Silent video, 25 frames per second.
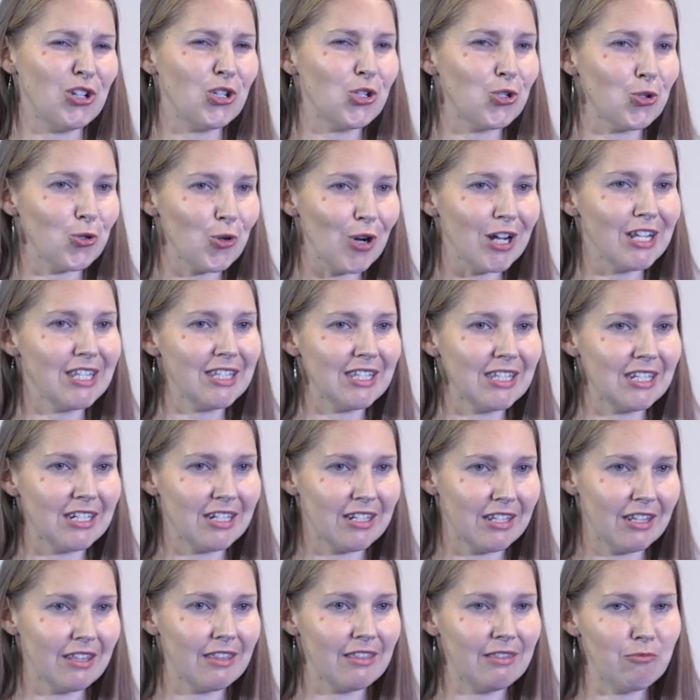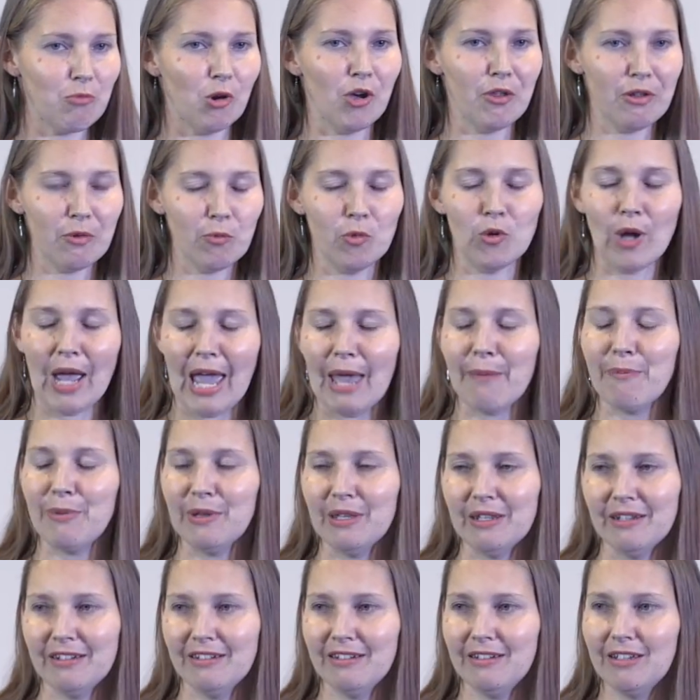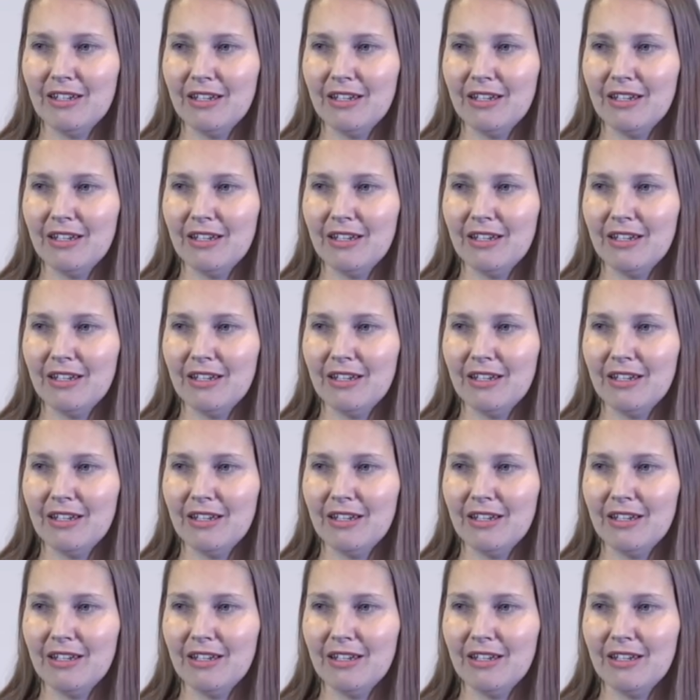trust what will happen.